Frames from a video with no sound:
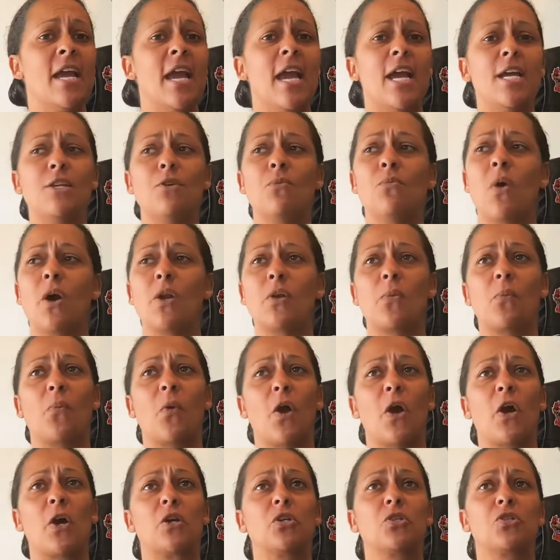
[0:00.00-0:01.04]
you want to wear
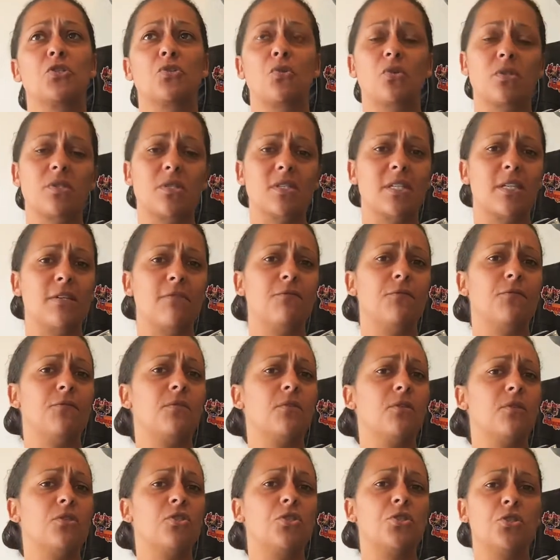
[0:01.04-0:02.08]
short sleeve
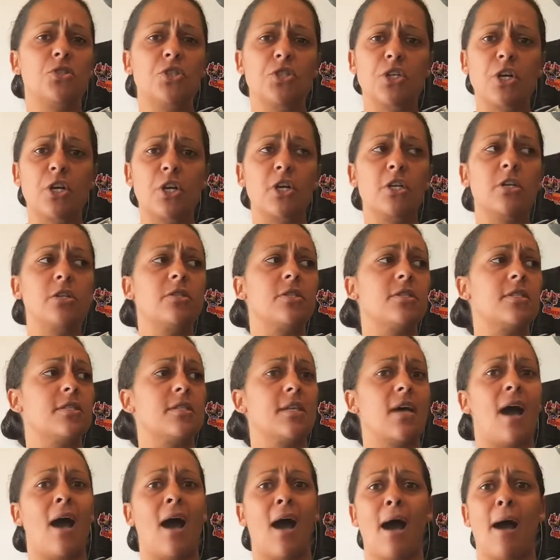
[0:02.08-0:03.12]
shirts.
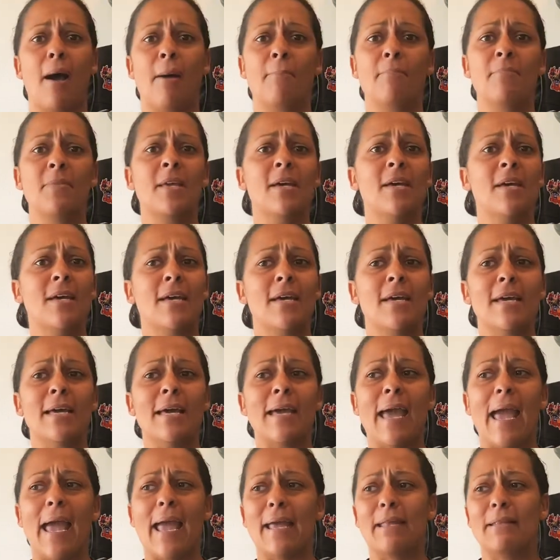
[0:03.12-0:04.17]

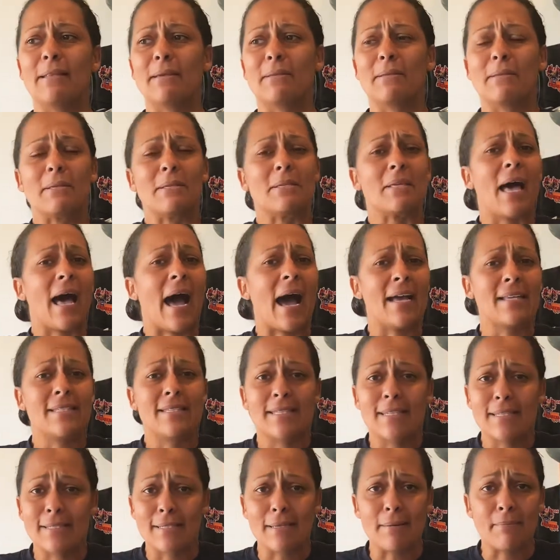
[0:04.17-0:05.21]
And I see
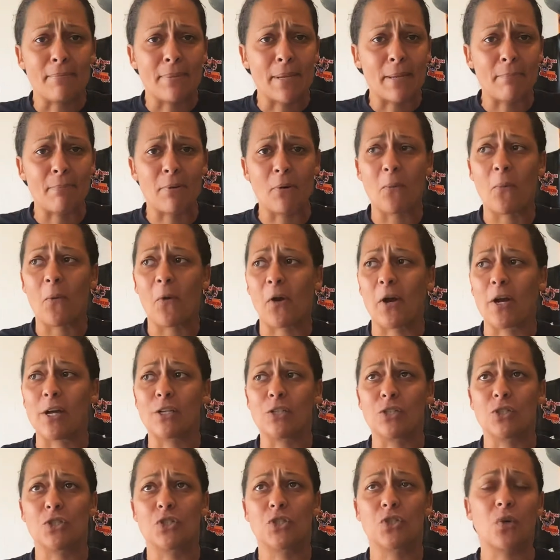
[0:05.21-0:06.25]
some people wearing
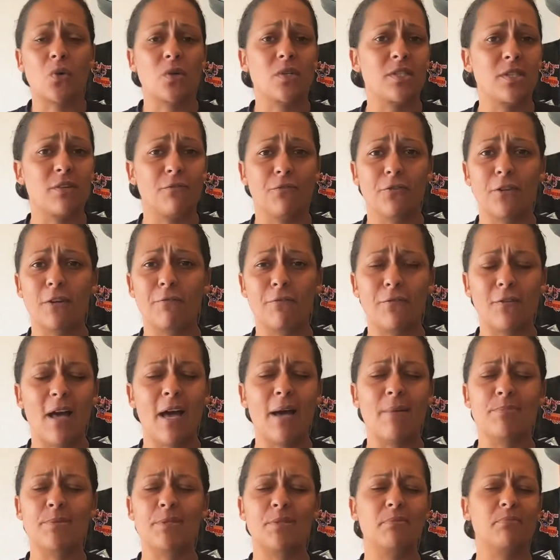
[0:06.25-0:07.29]
shorts and
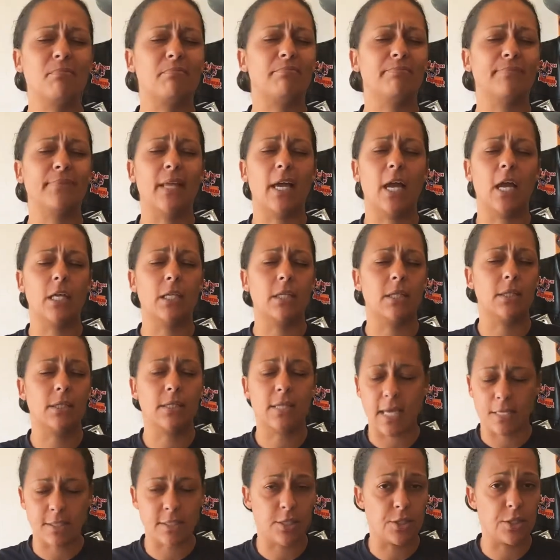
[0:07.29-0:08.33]
flip-flops. That's
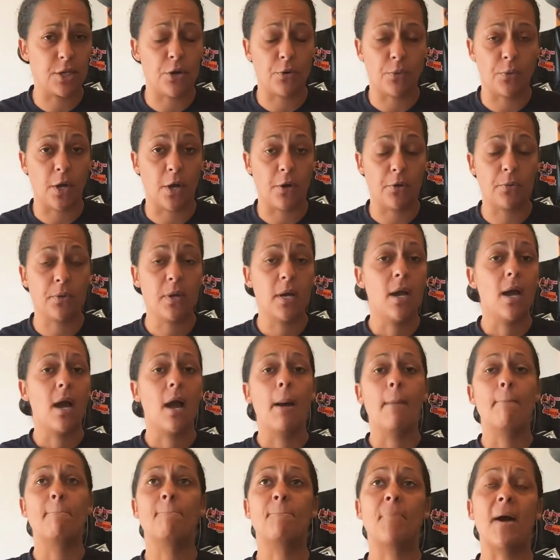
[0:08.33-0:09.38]
a no-no.
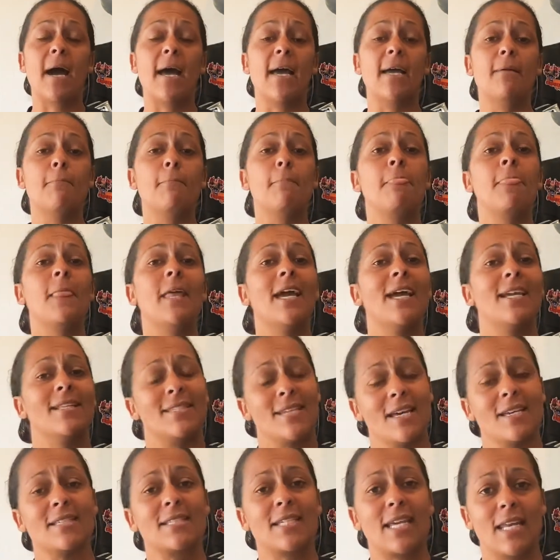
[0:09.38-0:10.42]
But it does
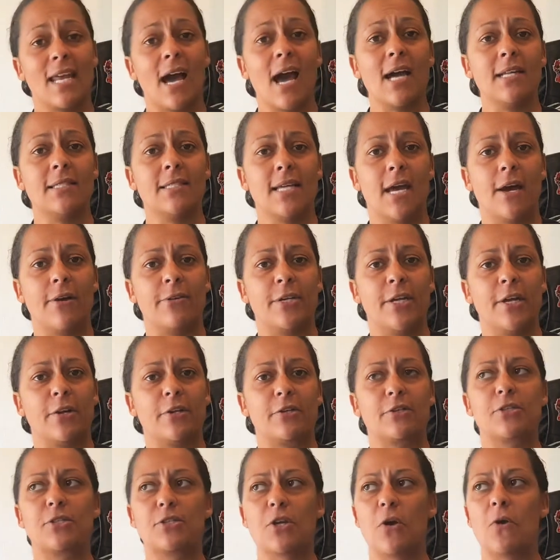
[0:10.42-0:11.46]
get hot down here,
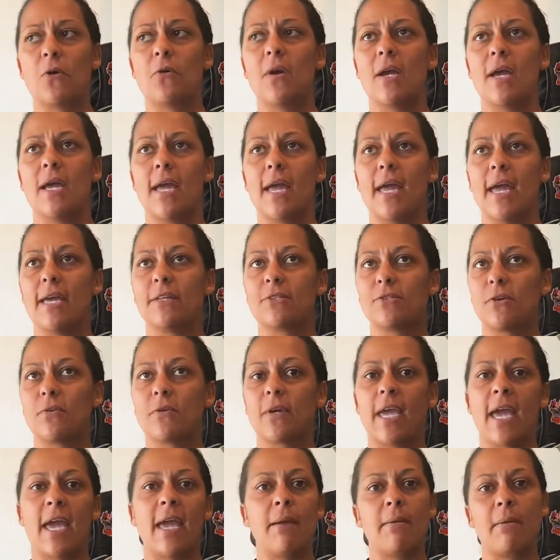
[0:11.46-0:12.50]
so it's
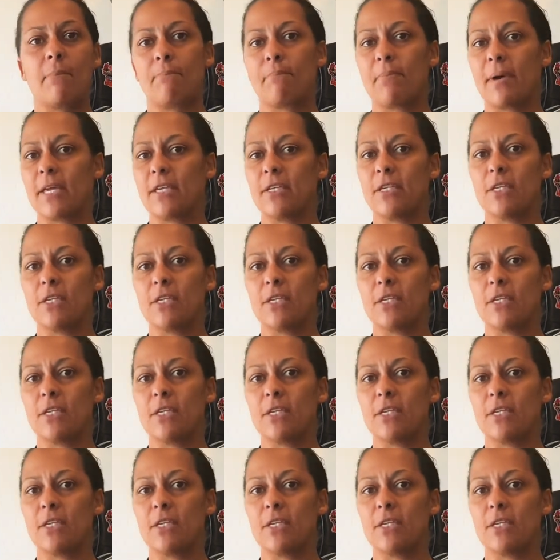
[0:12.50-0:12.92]
okay. But